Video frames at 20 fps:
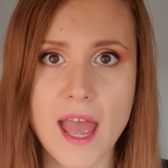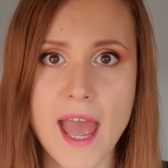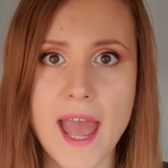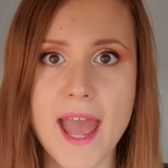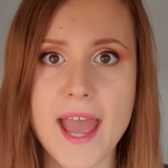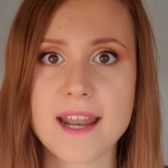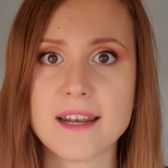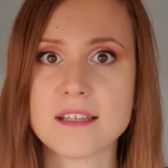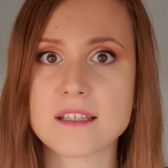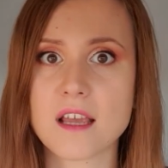
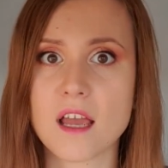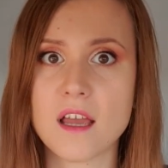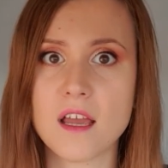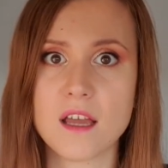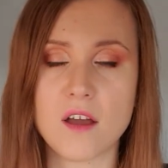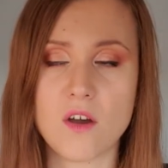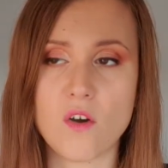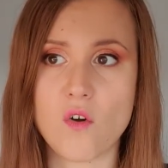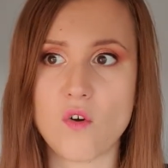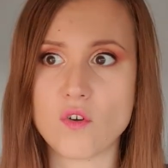And
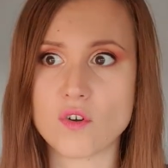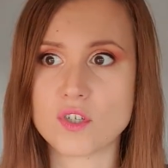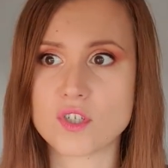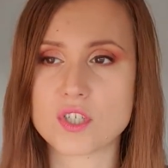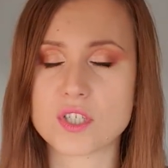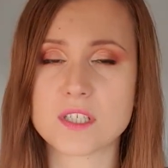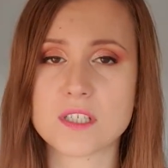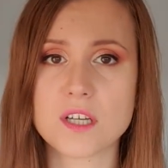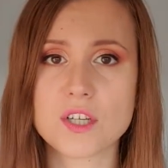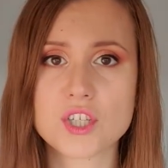on
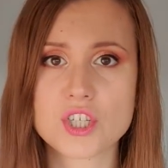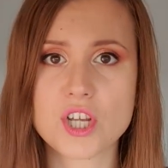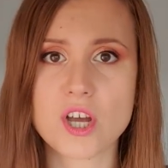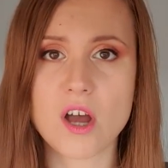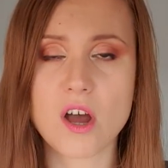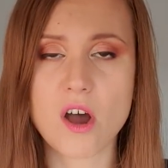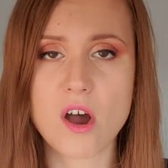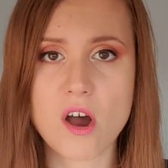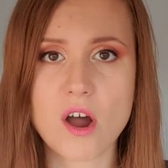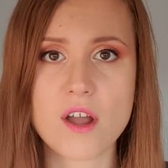such a
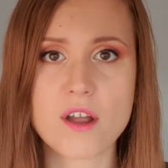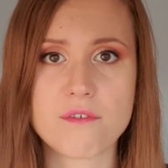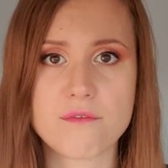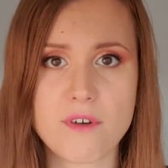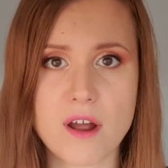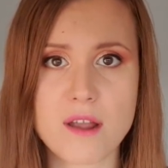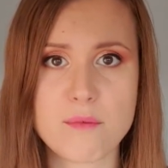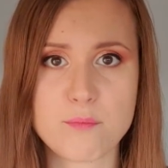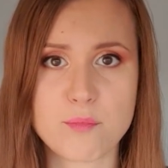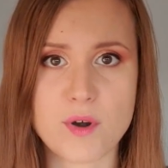higher
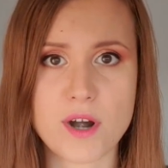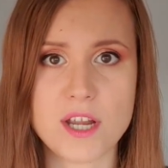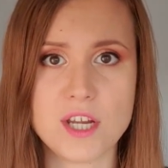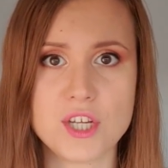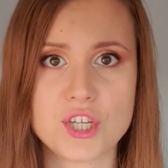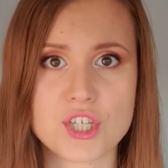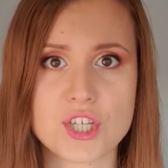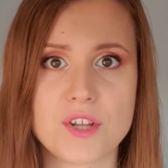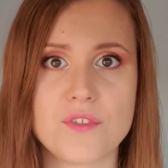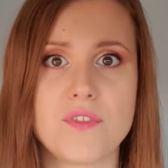
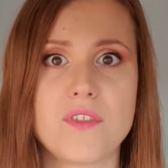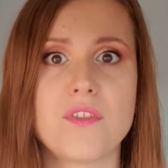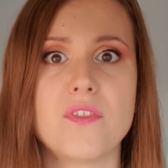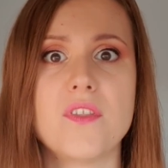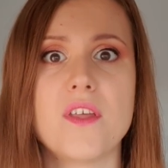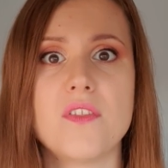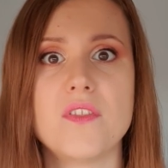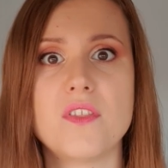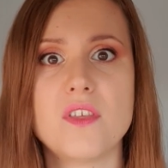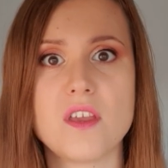vibration
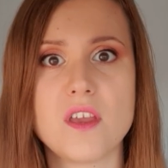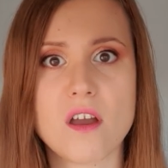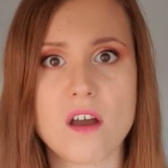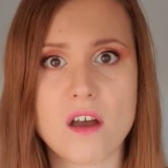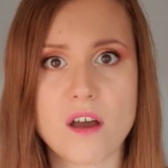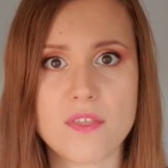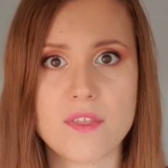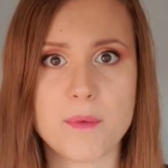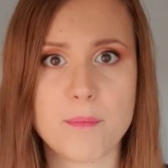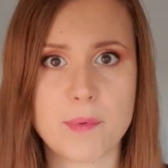than the
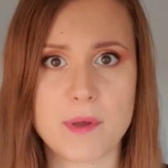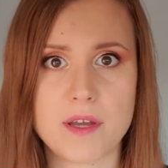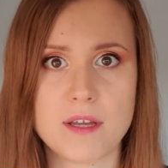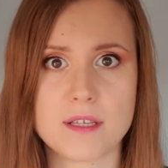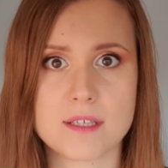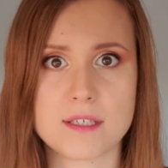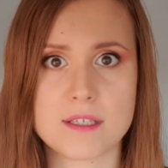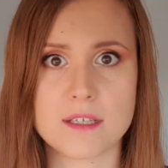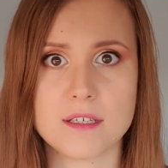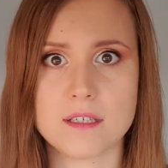other
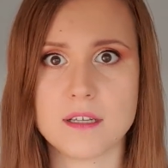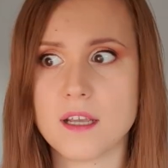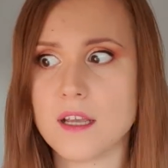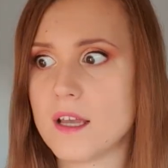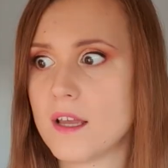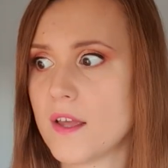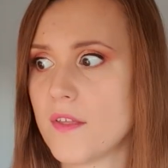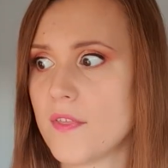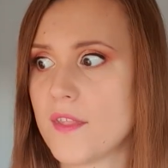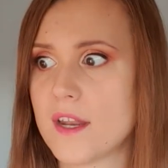person
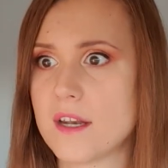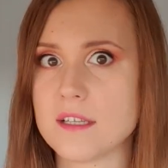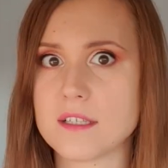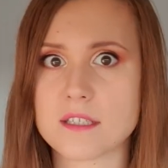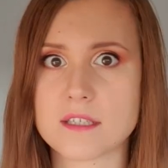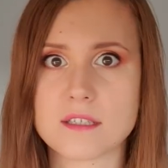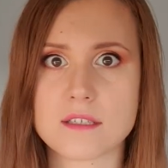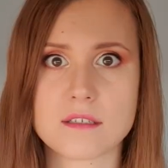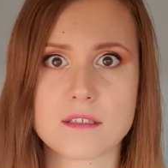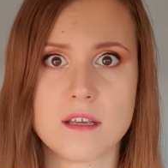that
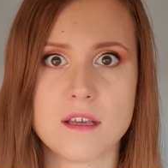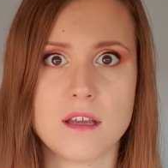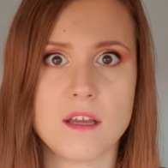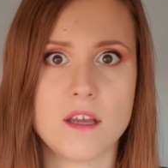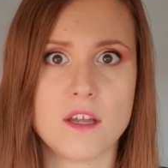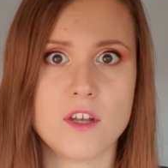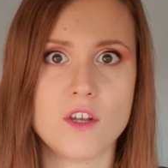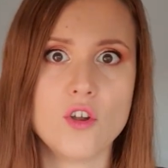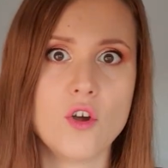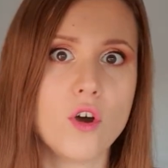is
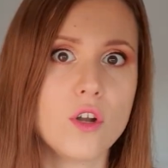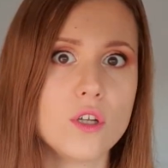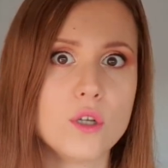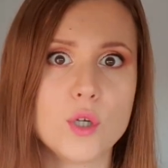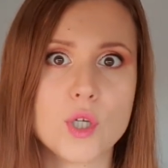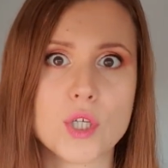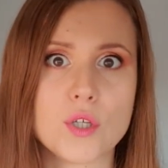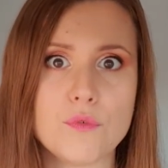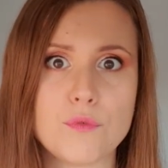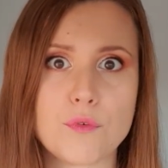not
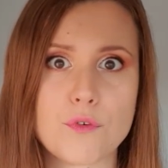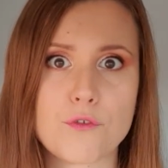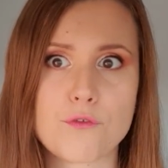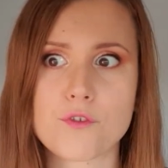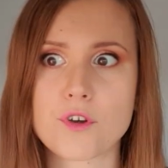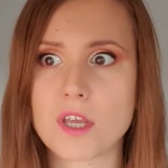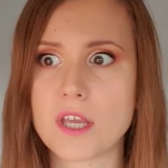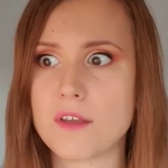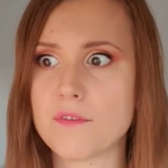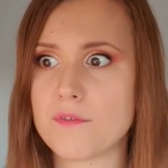looking for
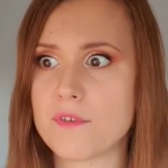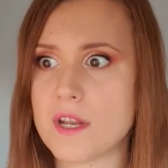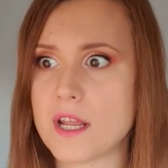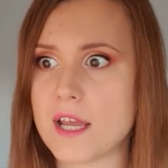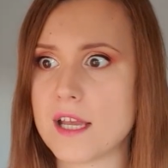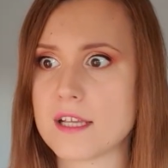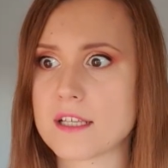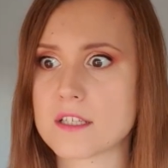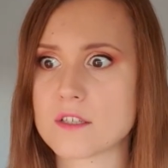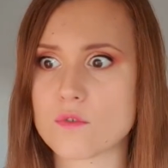
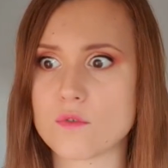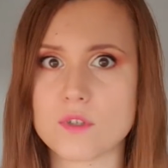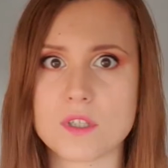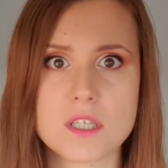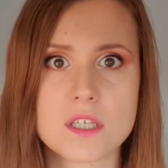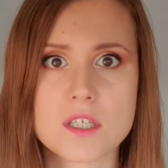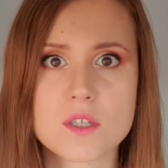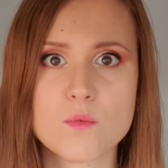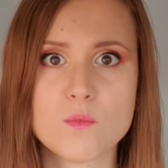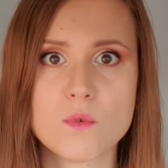forgiveness or
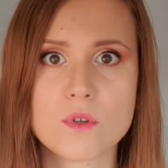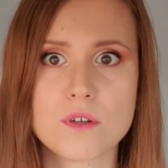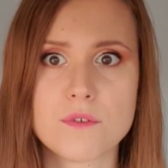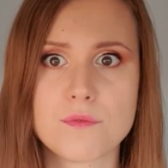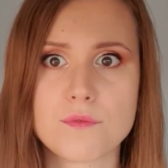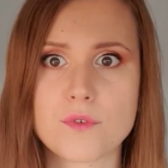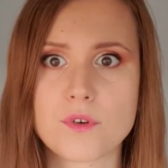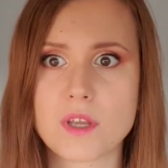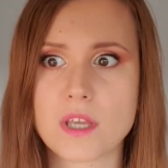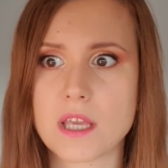doesn't want to
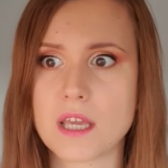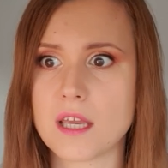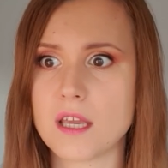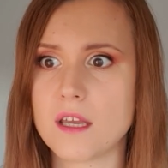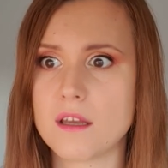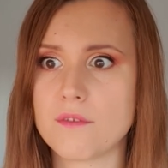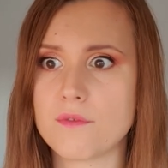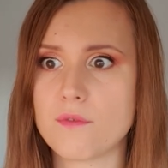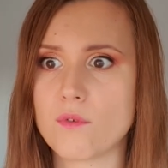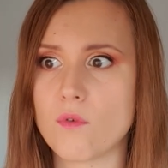
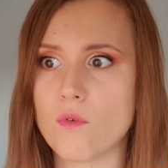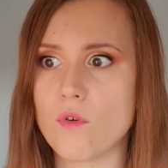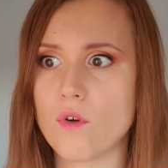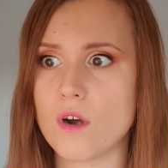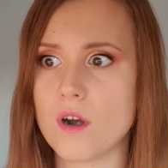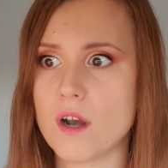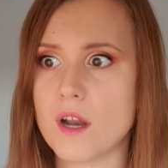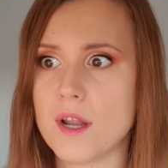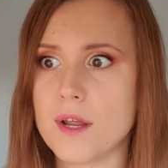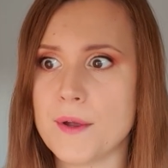forgive,
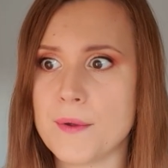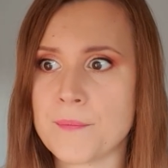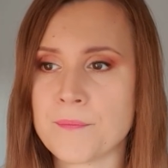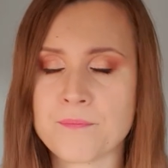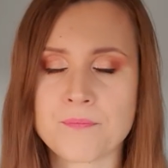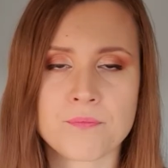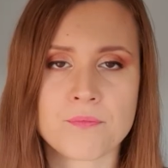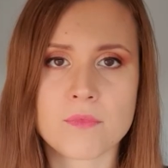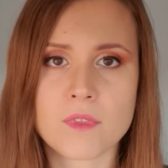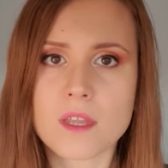or
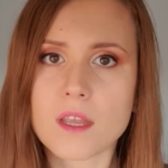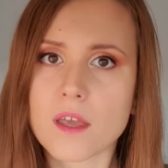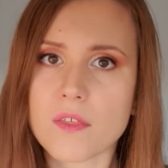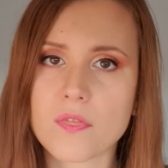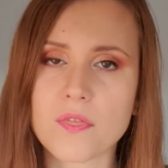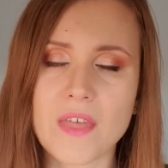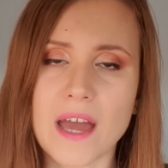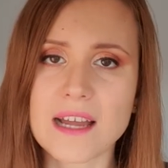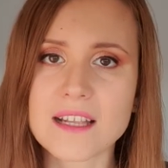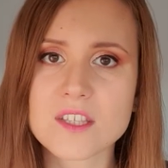
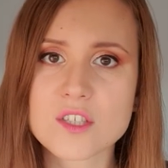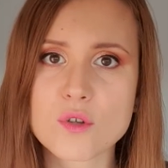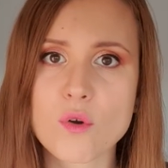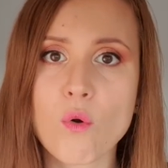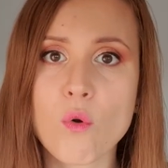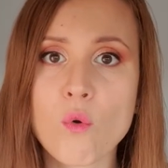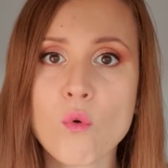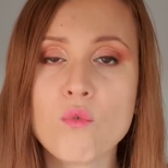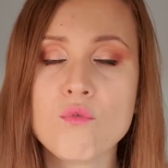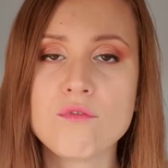that's
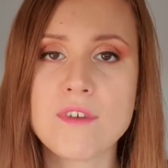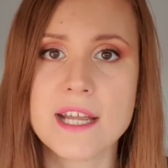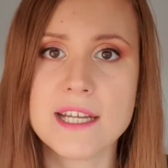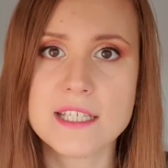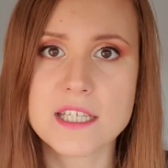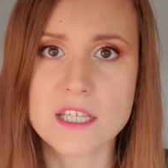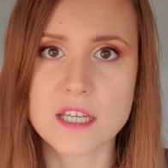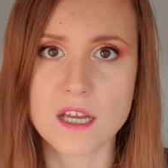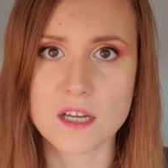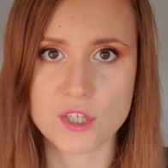
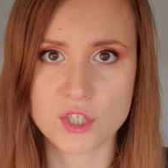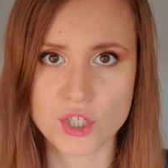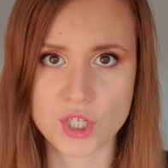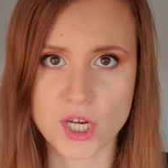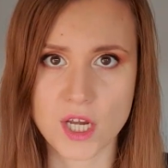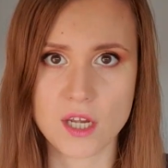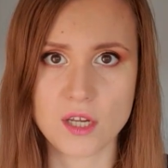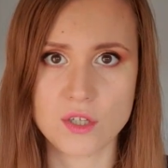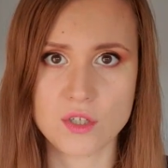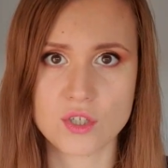already a
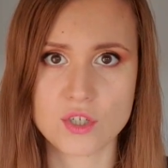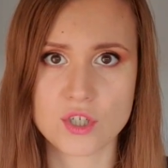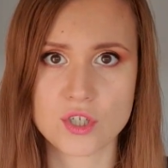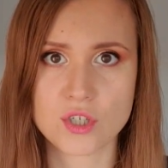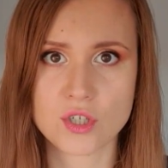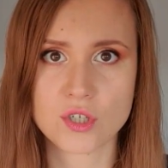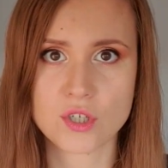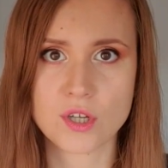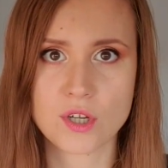change.